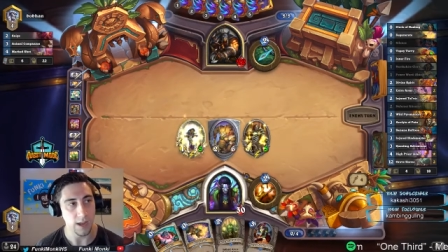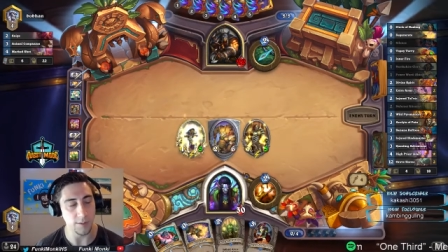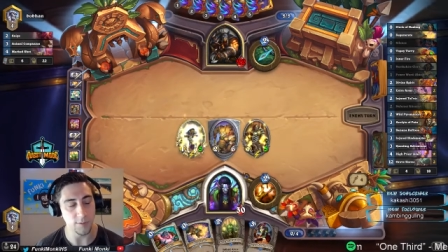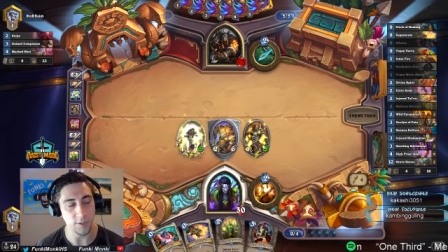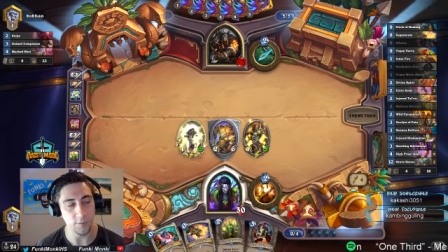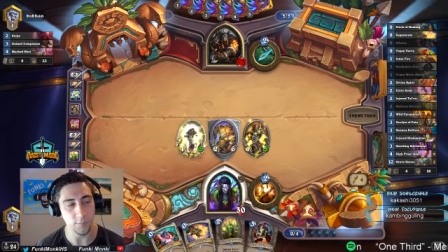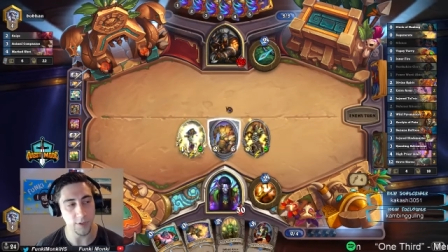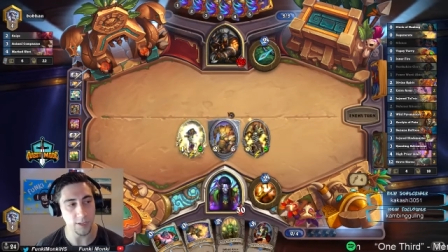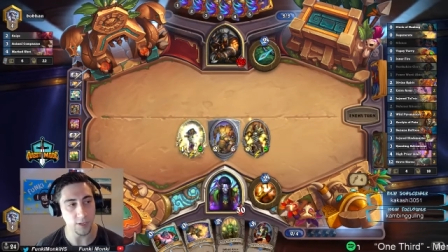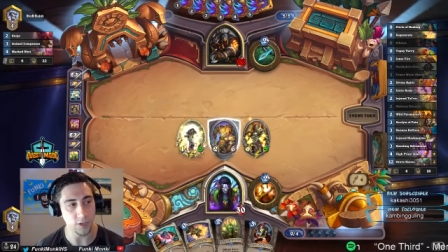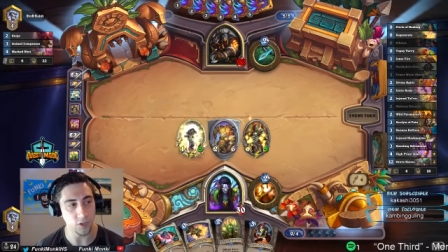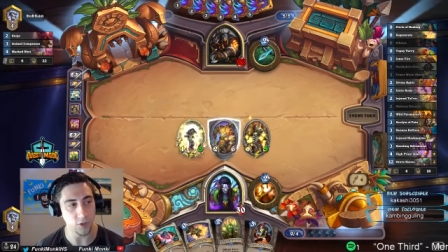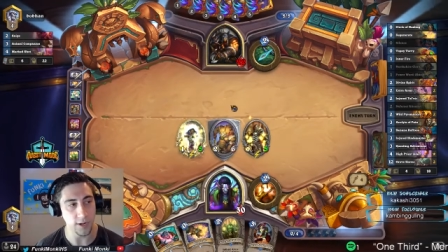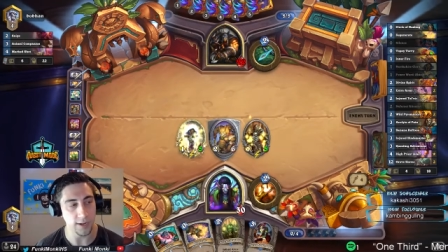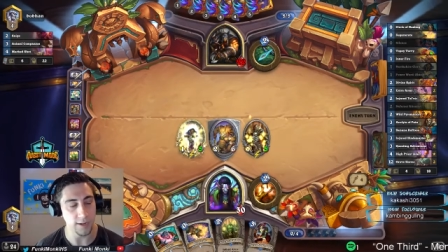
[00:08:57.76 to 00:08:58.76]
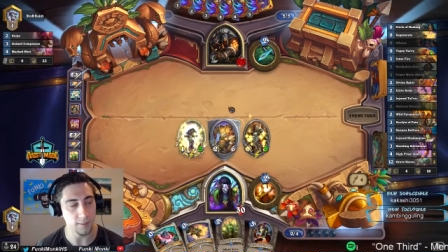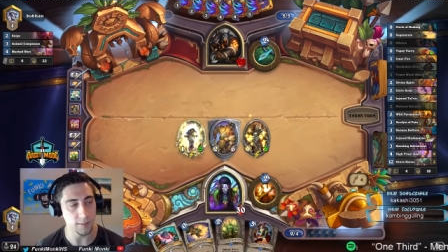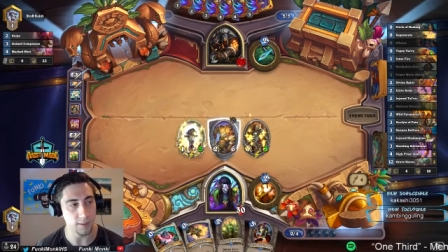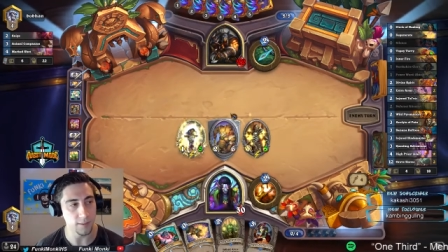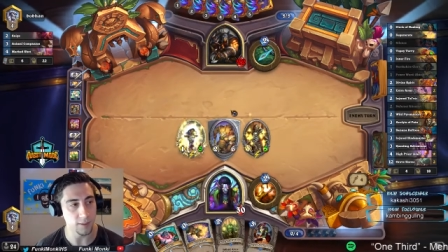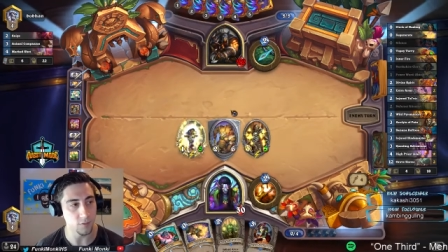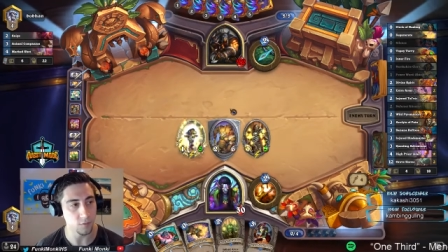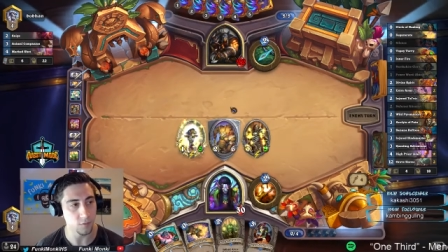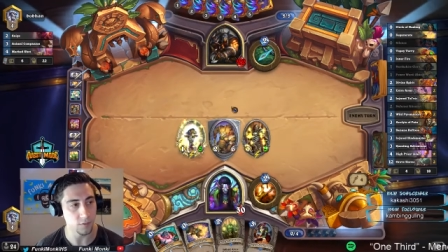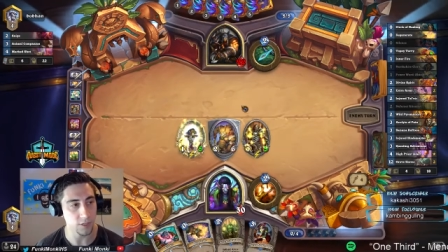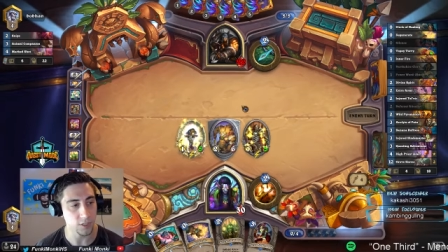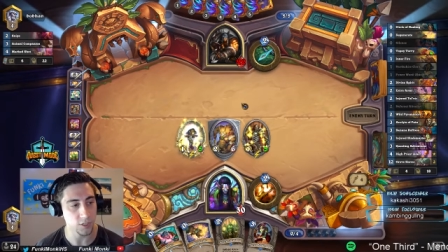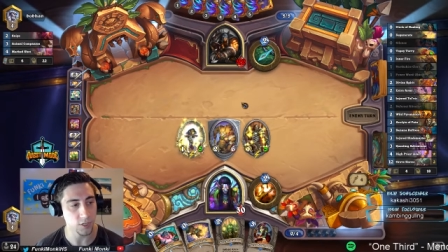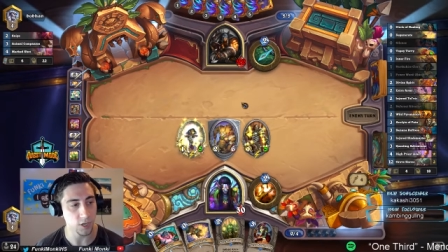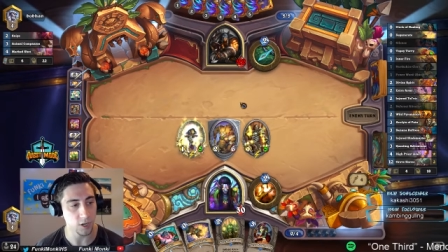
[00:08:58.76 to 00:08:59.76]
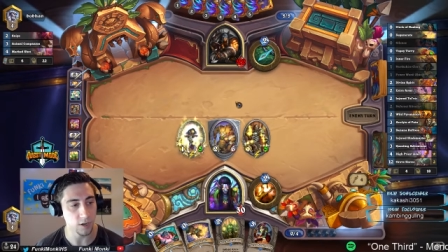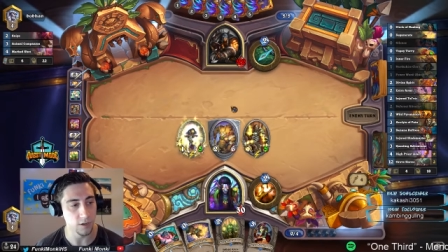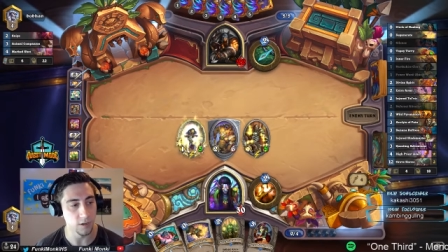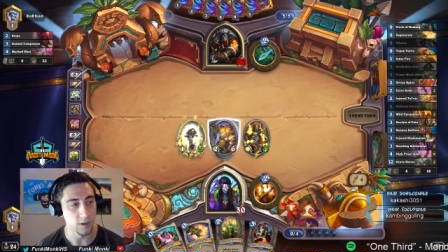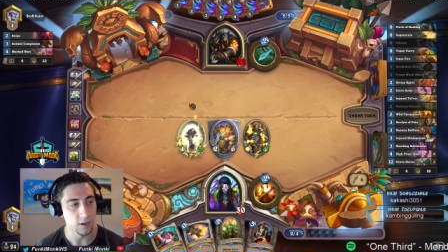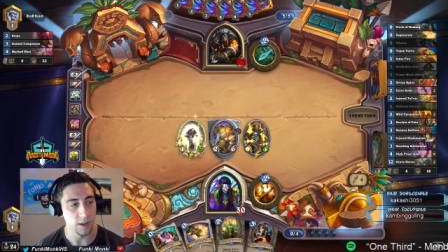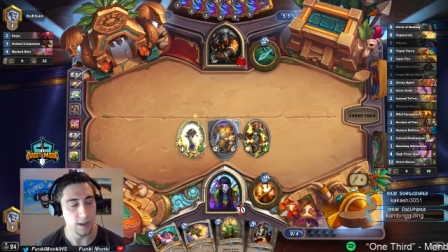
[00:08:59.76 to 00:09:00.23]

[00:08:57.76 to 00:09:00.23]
So if we need to trade anything this turn,